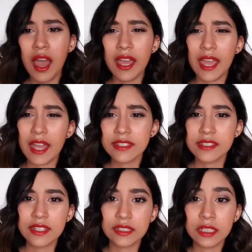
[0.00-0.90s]
I
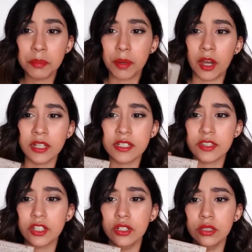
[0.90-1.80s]
accidentally
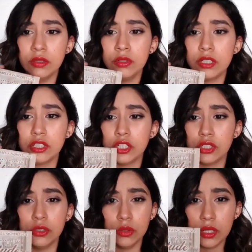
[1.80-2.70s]
bought the Nude
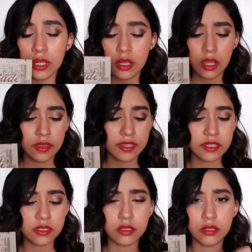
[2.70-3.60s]
Tude. This
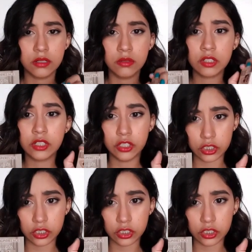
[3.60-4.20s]
is the Nude